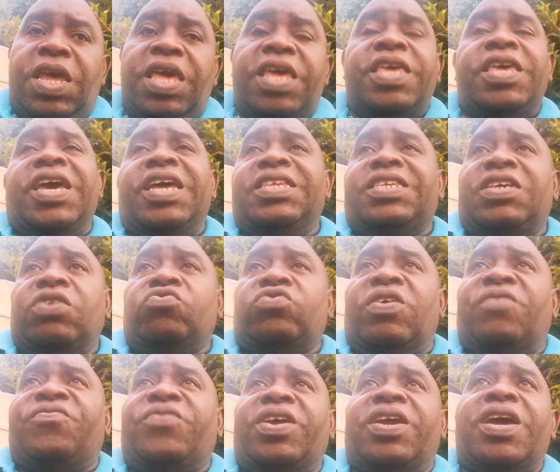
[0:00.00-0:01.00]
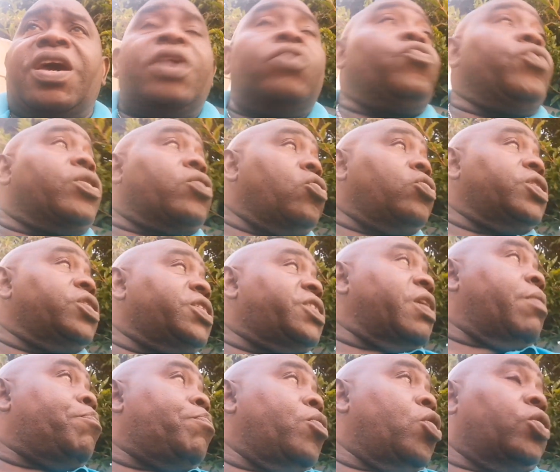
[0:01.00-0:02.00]
Here in South Africa, we call it
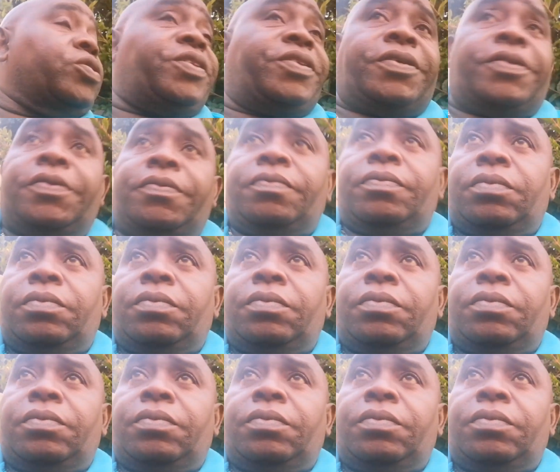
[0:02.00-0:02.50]
a plot.